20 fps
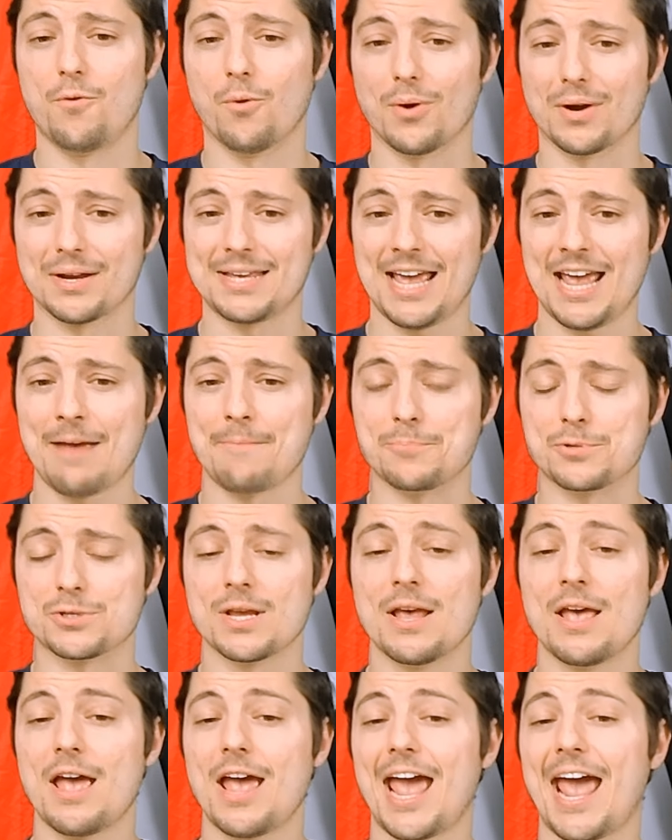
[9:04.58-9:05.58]
four games.
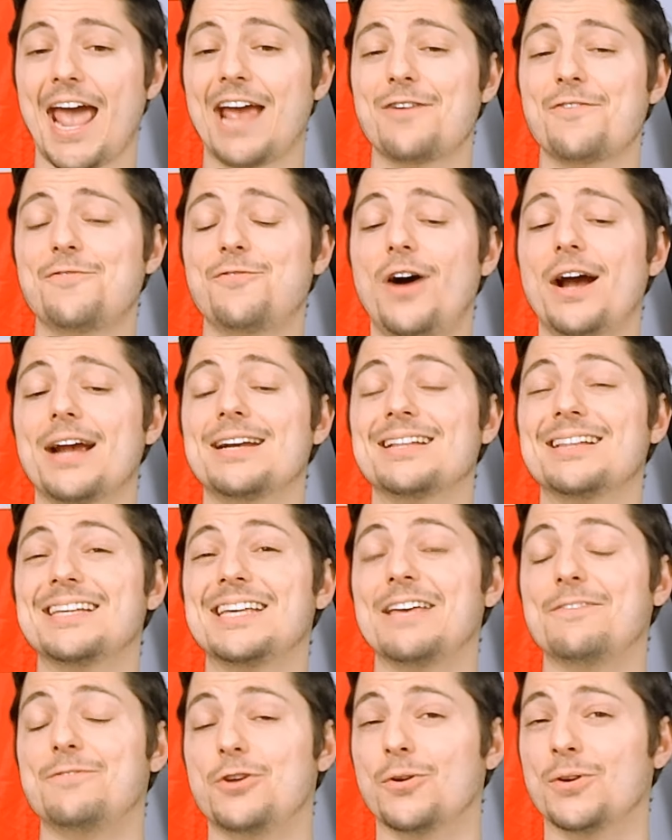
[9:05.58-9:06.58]
And
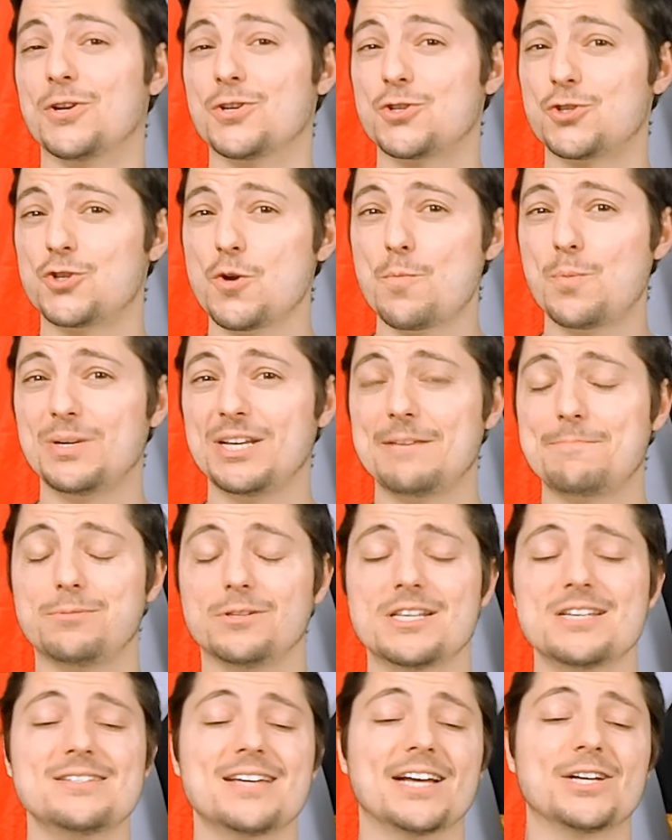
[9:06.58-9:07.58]
finally, if you're in a super deep
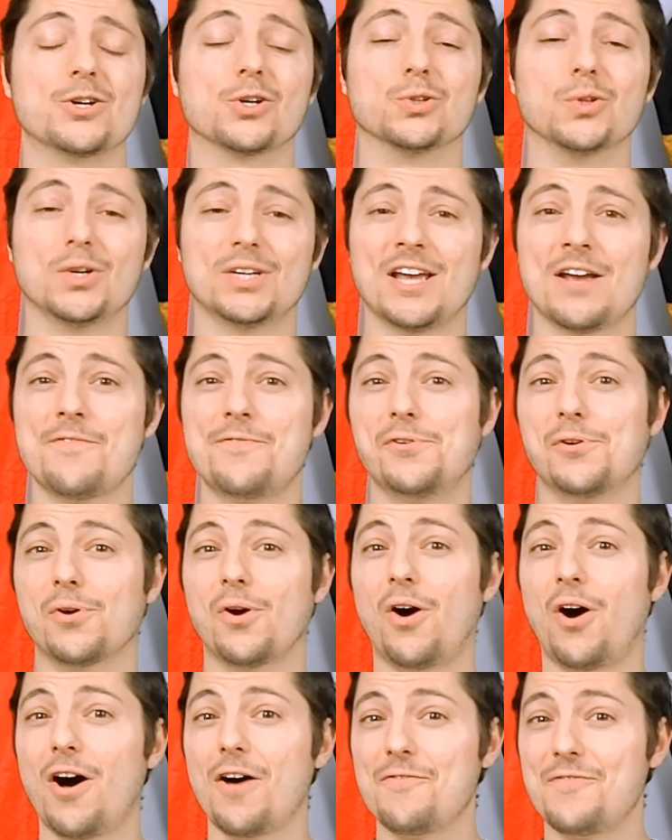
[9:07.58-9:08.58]
league and you're looking
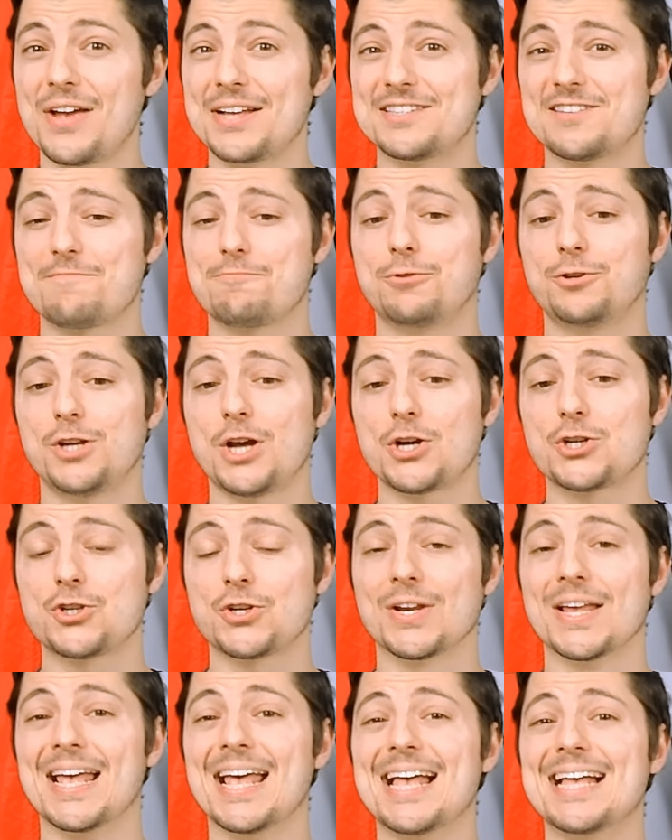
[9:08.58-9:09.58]
for offensive
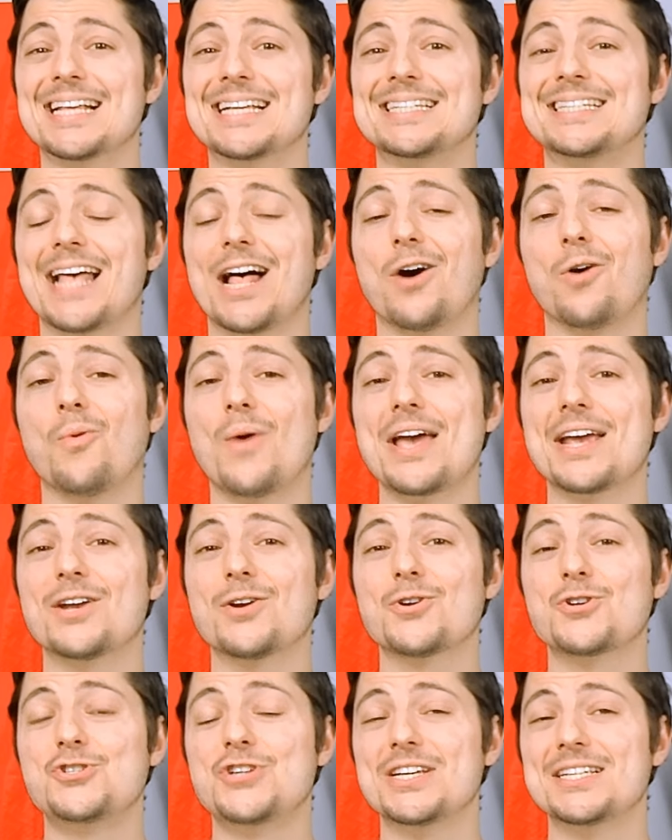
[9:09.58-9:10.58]
production,
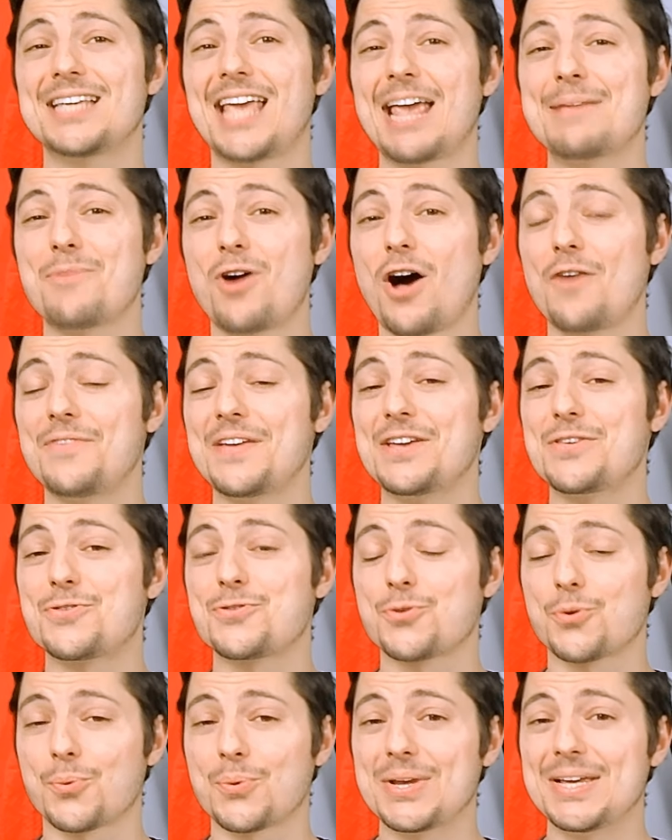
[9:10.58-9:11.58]
Zellweger just came off a
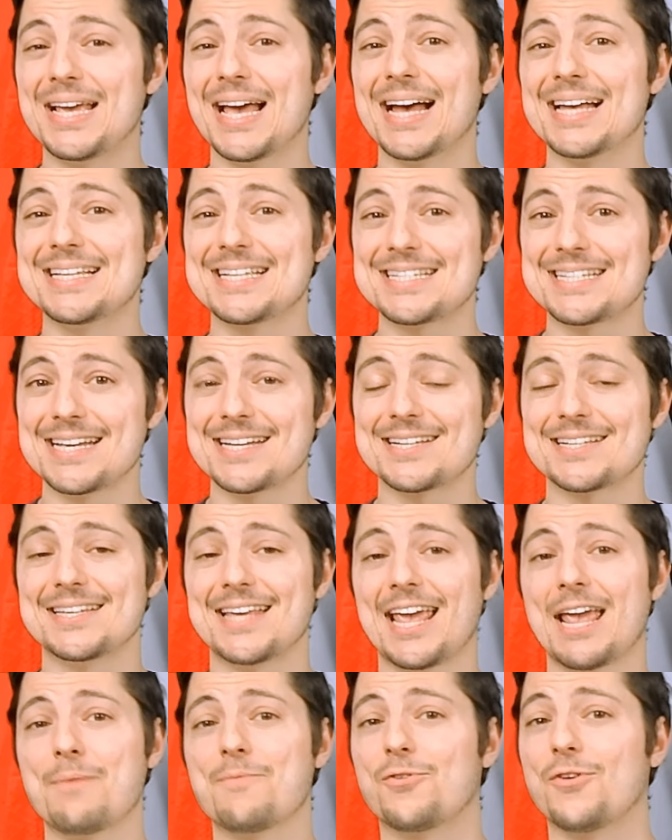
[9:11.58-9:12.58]

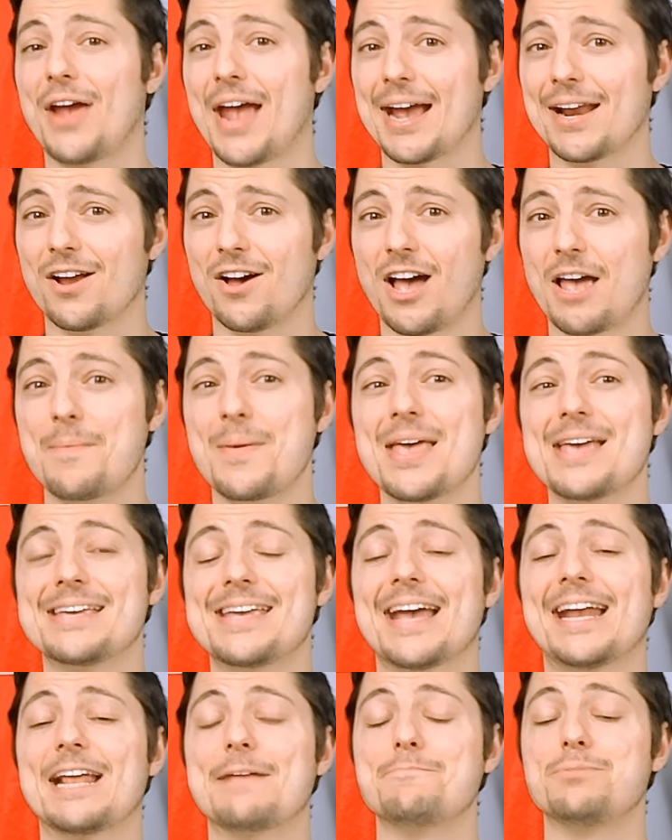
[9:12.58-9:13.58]
3-assist game for Anaheim,
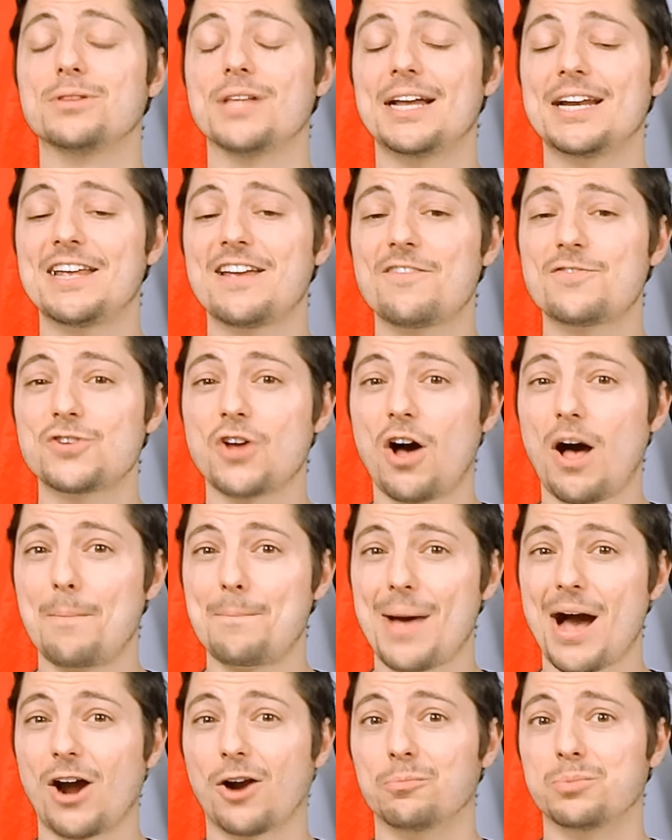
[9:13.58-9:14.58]
getting plenty of
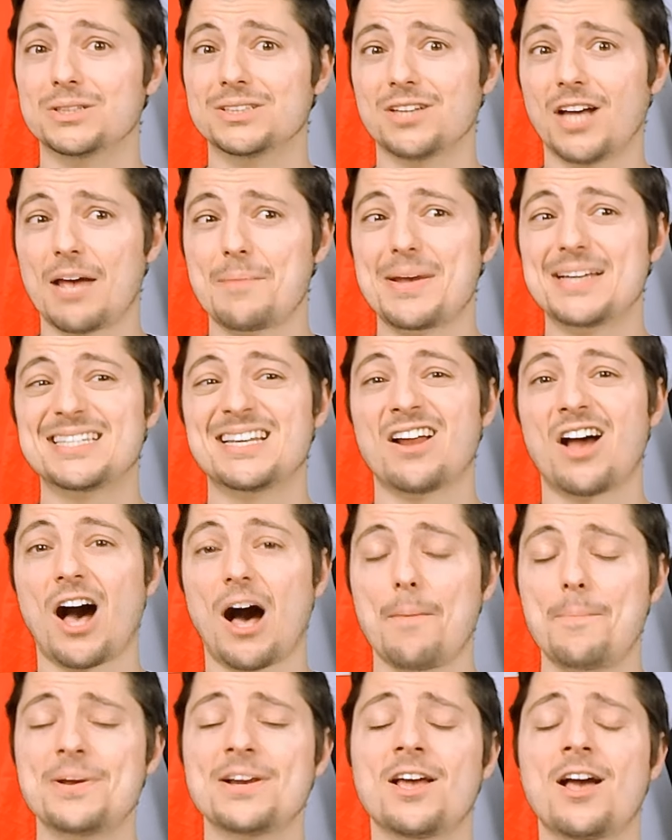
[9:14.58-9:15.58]
top power play time. He's an
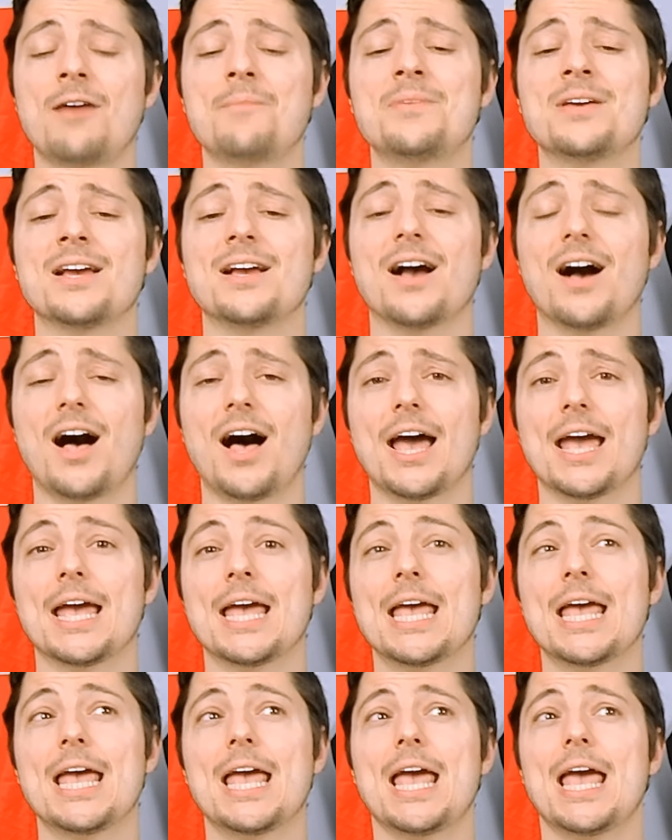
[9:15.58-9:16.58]
up-and-coming
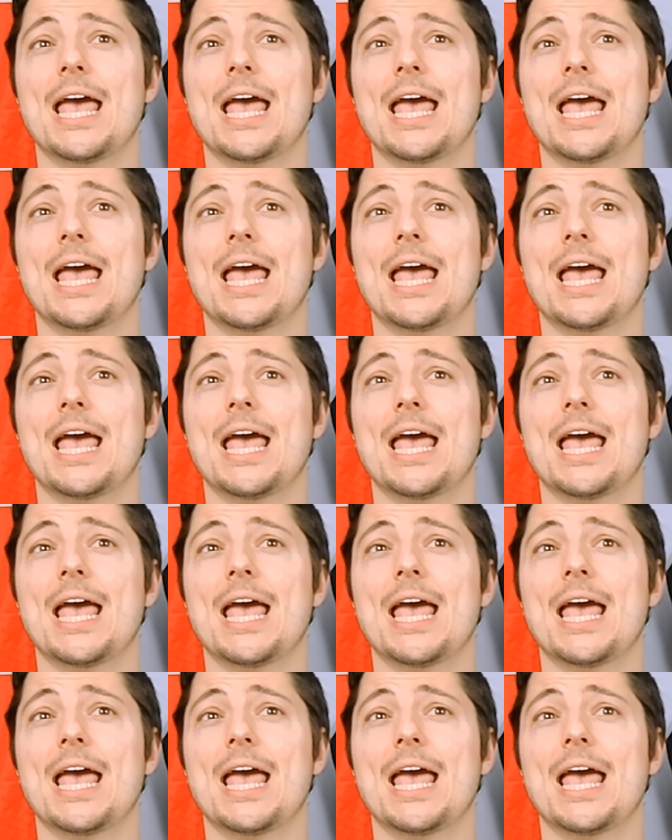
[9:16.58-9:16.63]
guy.